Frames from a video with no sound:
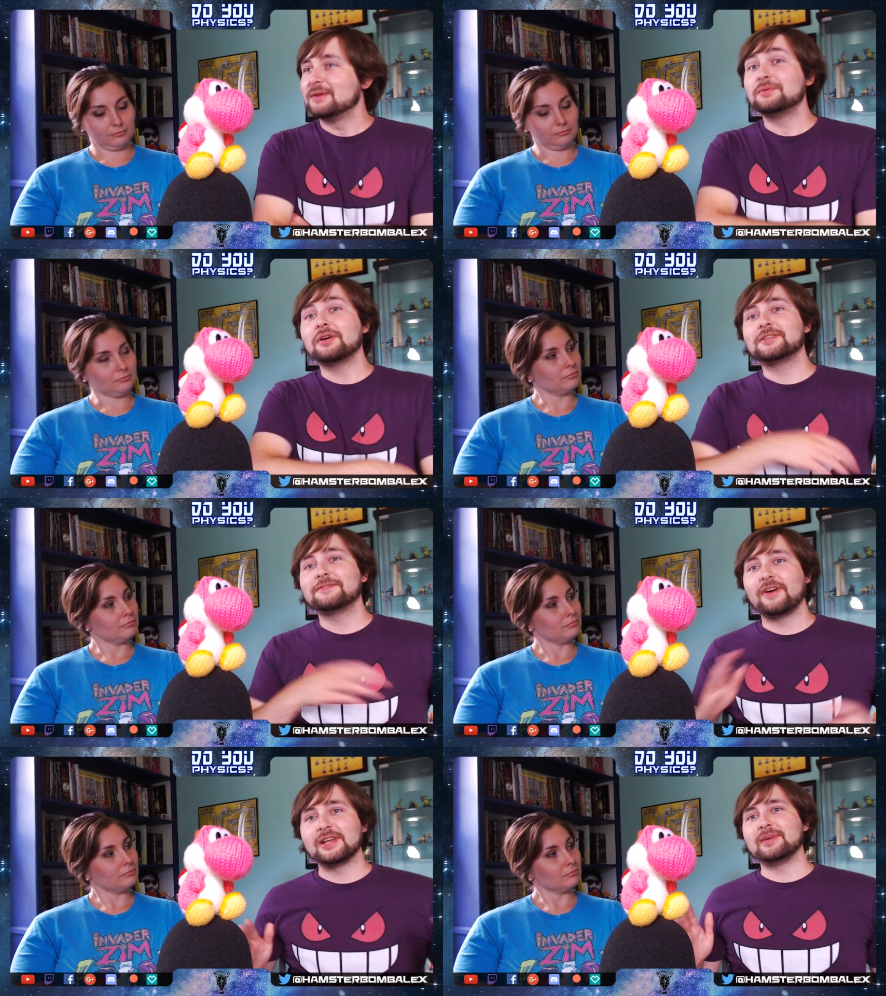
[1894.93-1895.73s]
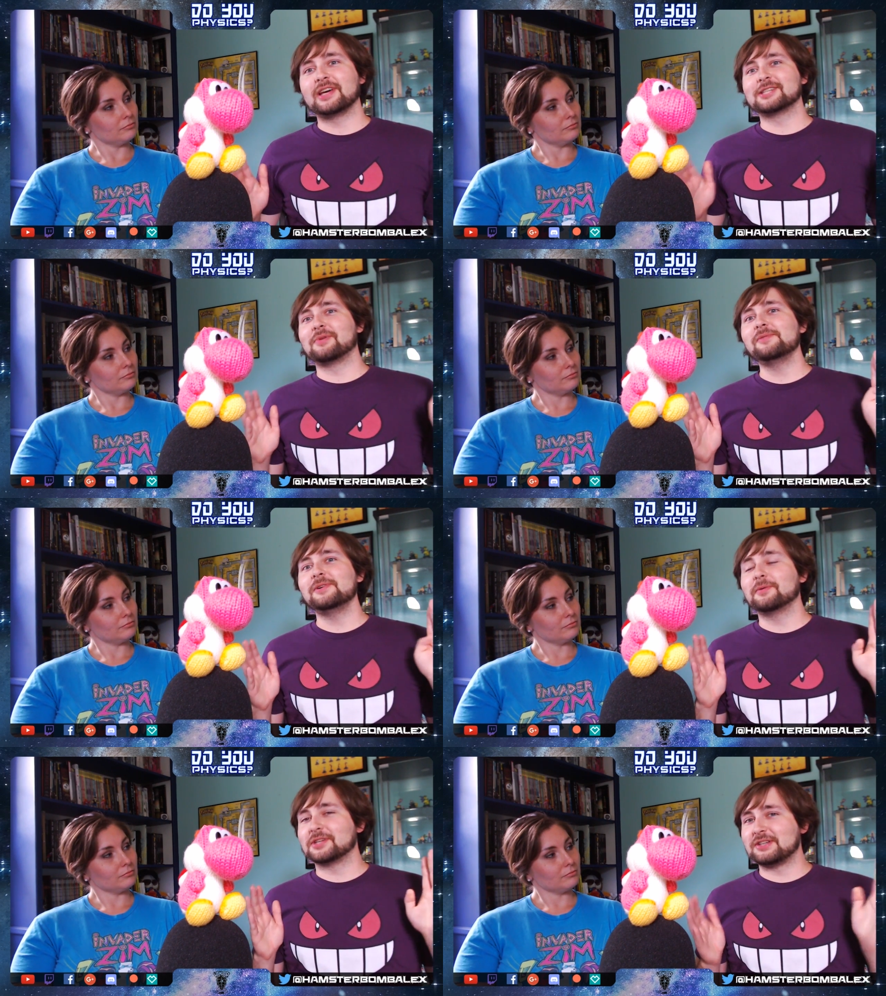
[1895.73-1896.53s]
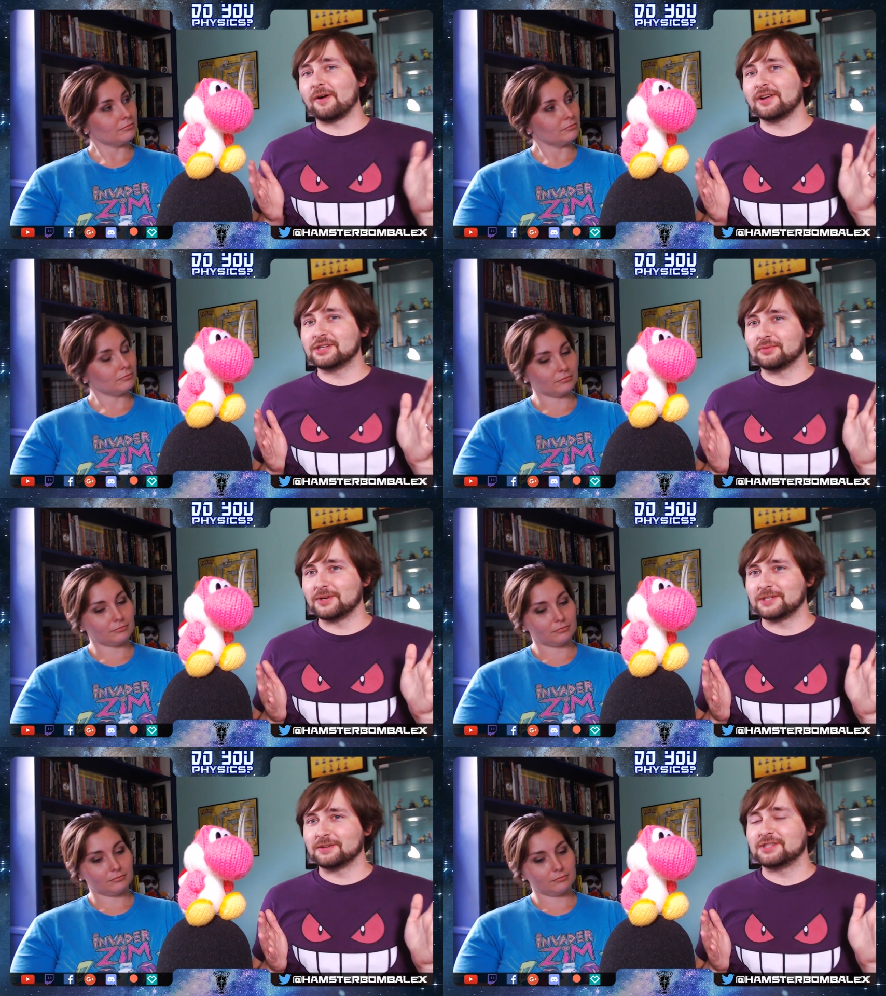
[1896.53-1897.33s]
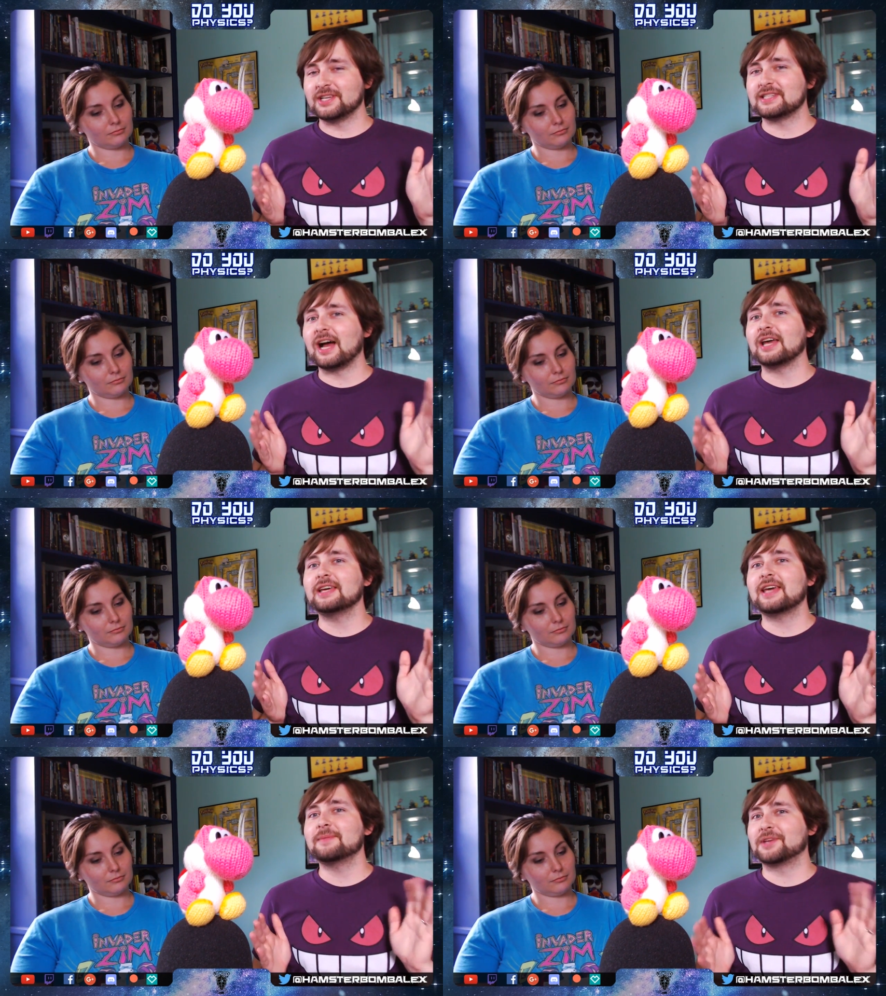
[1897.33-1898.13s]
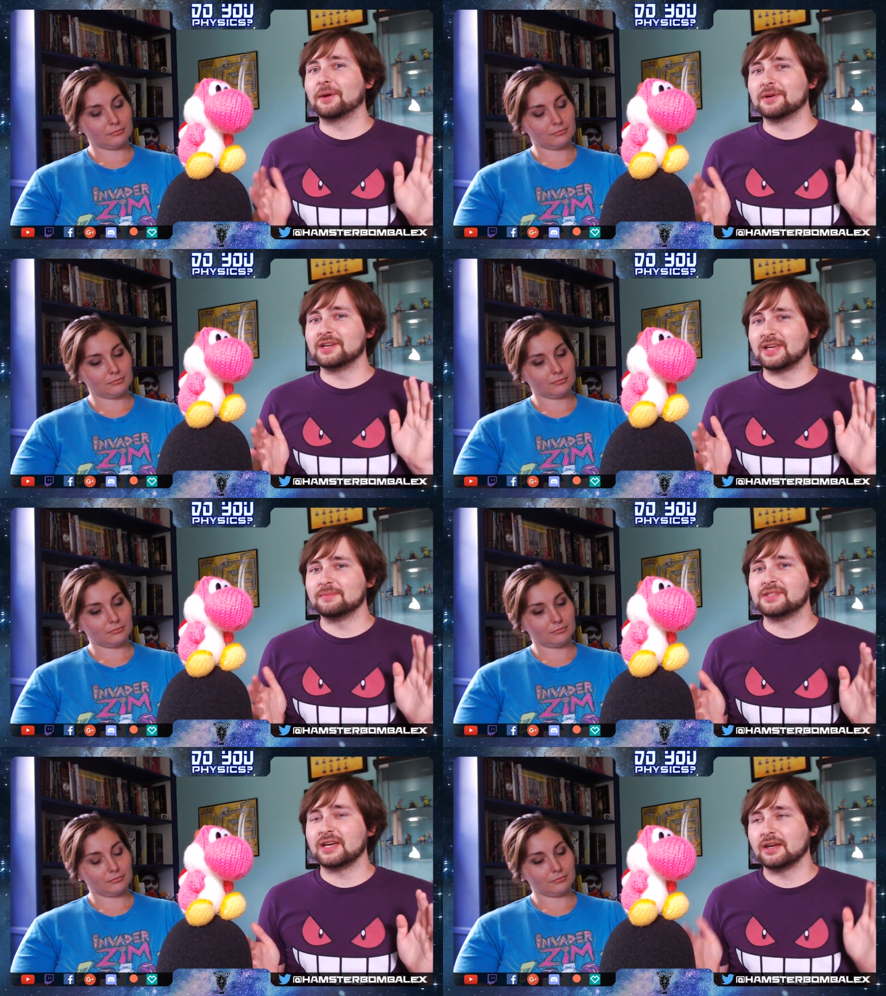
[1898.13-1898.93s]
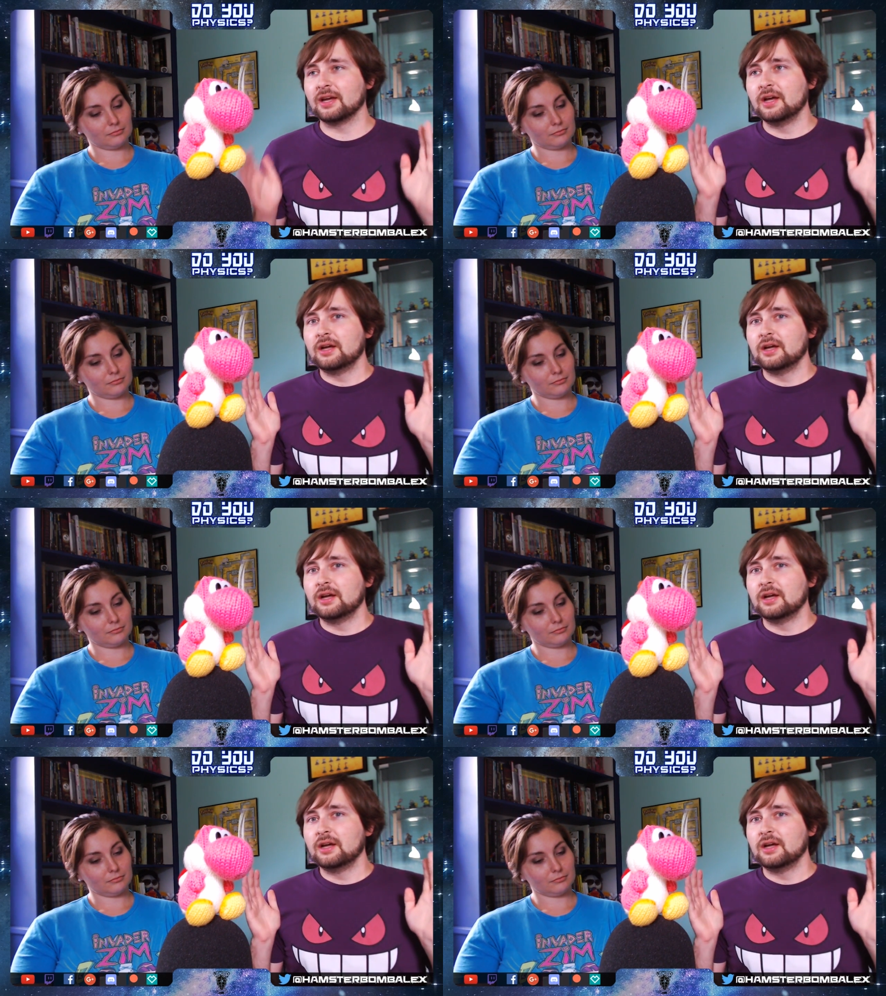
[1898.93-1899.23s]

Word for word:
Speaker 1: it's funny because when we were starting to research this i kept going to kim saying